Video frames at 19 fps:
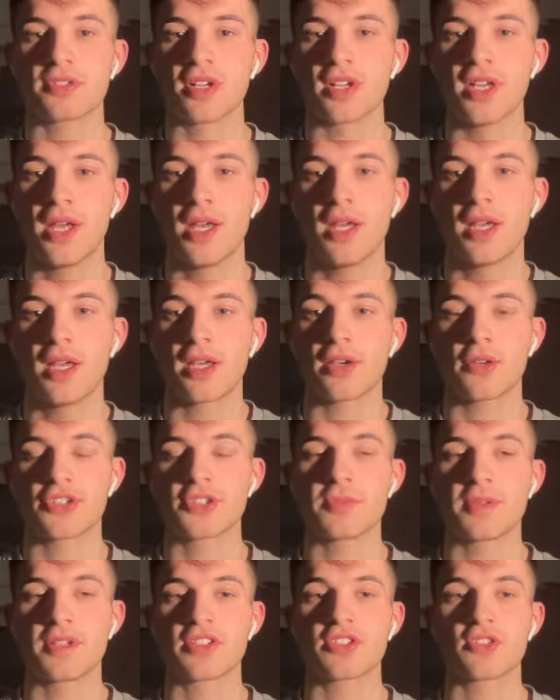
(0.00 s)
So I got
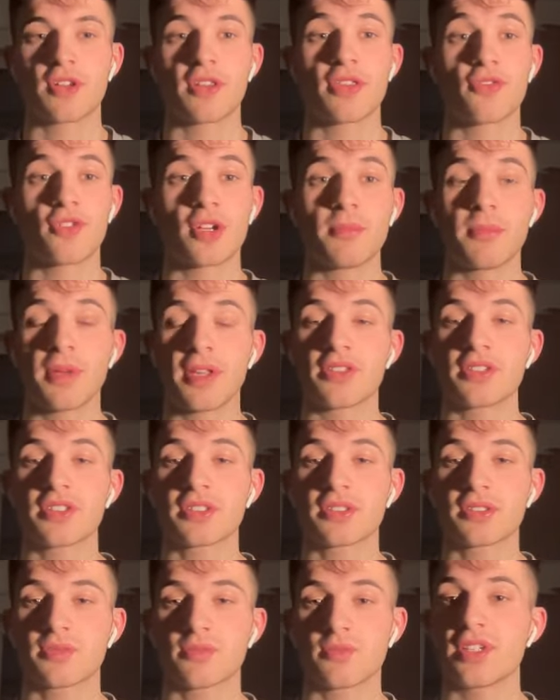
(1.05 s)
to spend a sort of 3
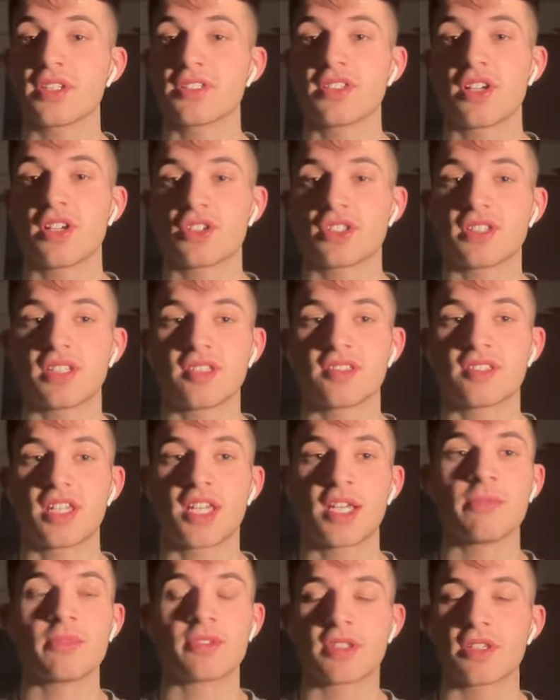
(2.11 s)
months researching these
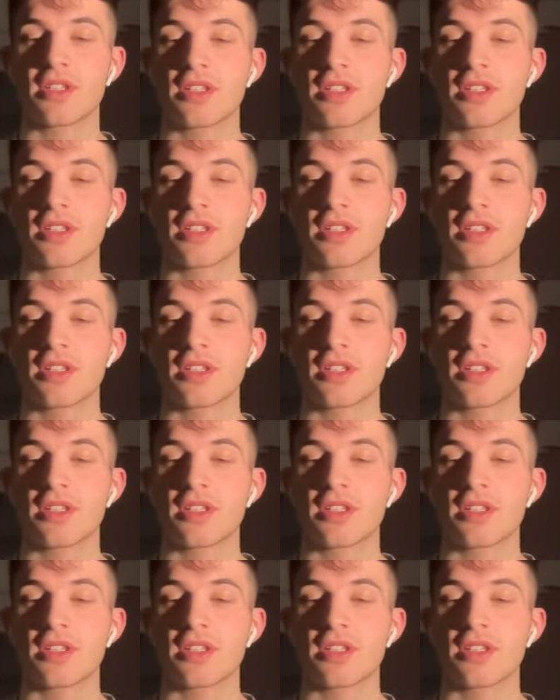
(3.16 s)
teams,